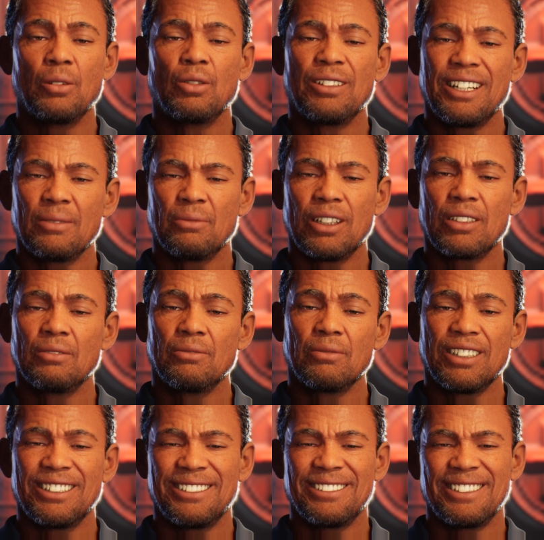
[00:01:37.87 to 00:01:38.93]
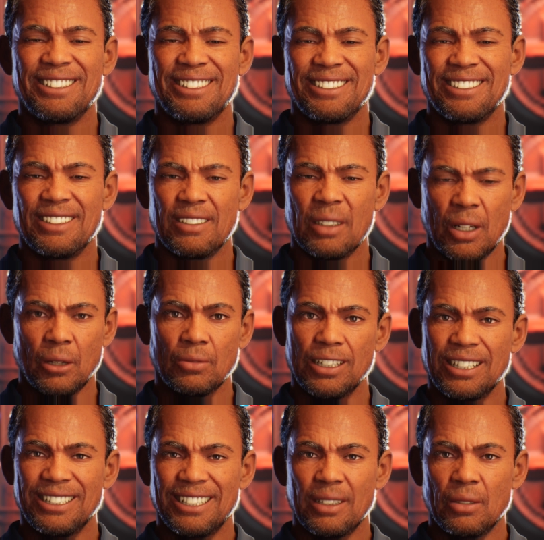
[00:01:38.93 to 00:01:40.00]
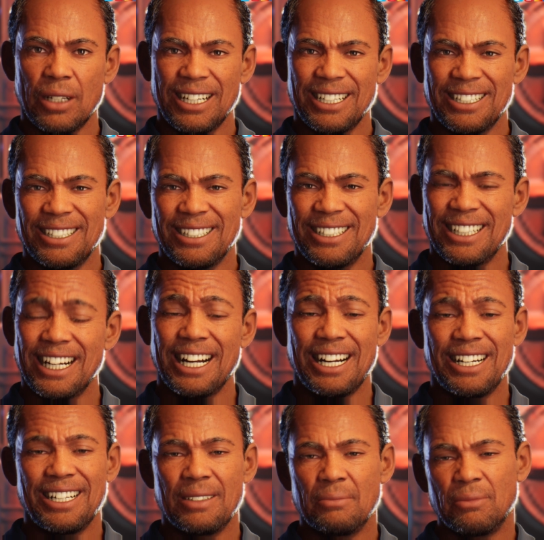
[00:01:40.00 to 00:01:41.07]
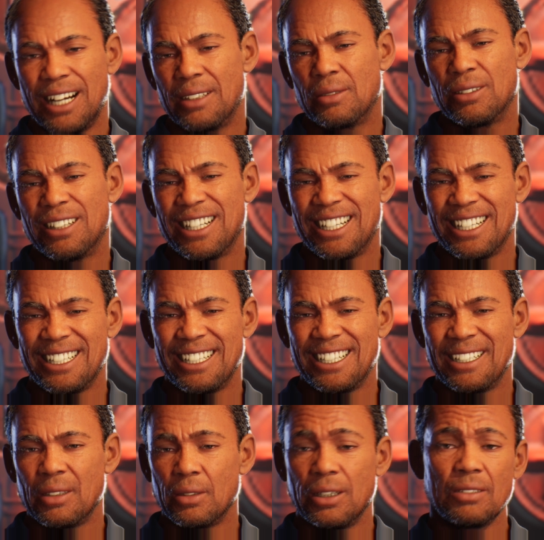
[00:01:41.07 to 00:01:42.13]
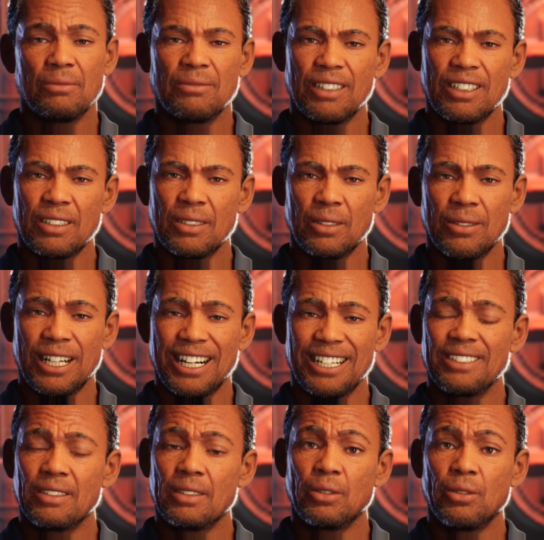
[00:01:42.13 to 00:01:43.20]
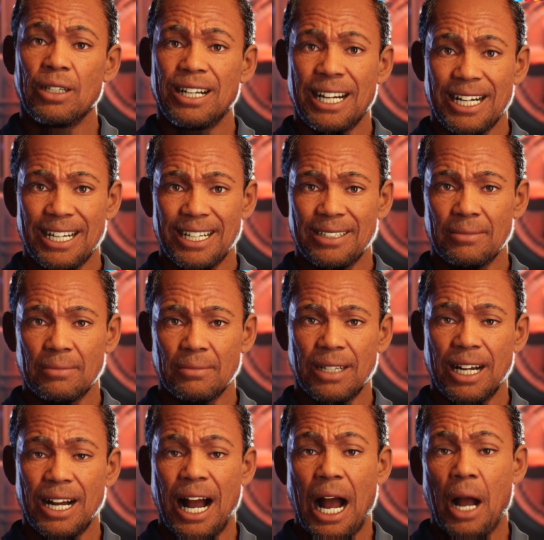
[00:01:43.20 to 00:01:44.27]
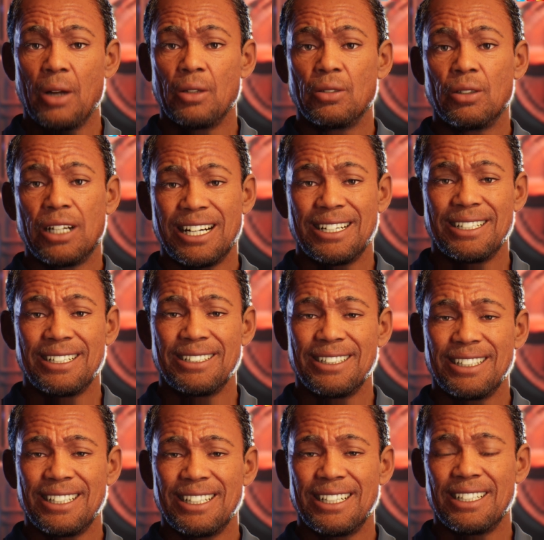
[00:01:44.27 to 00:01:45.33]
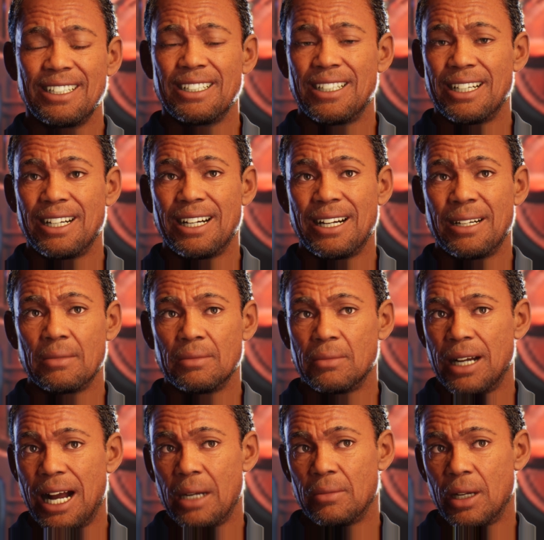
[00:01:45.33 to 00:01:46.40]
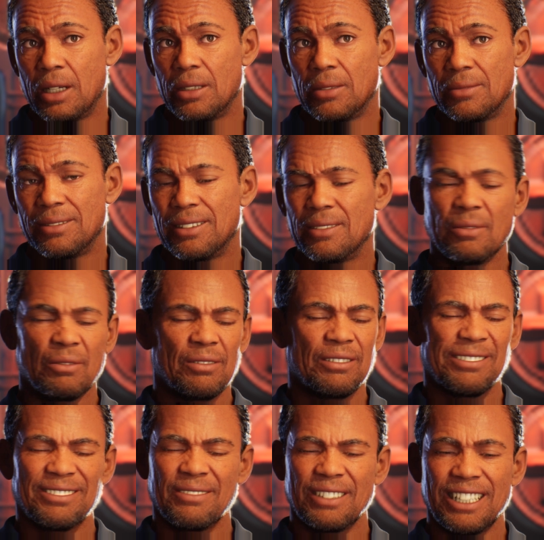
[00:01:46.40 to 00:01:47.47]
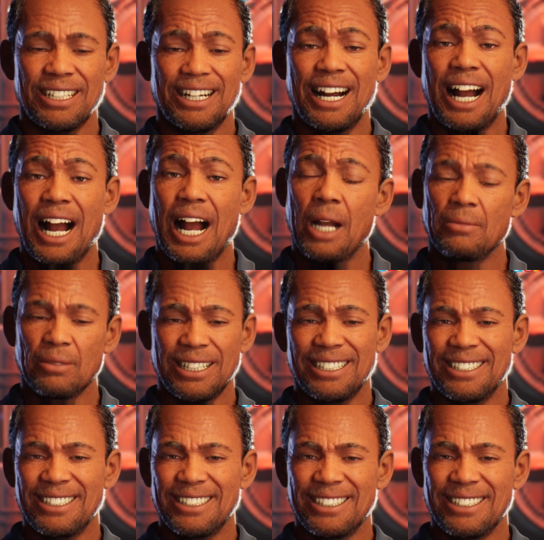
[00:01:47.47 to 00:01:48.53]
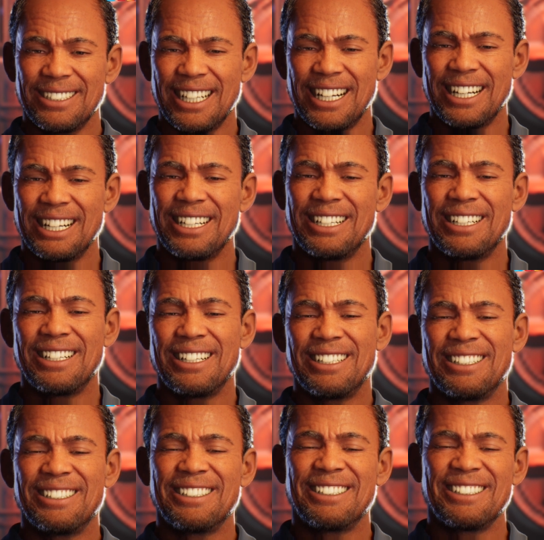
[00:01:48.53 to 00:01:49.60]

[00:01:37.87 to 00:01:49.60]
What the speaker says: Welcome back, friends. This is Solomon Jagwe. I am back with another quick video. So today, I was testing the animation. No, sorry. I'm testing the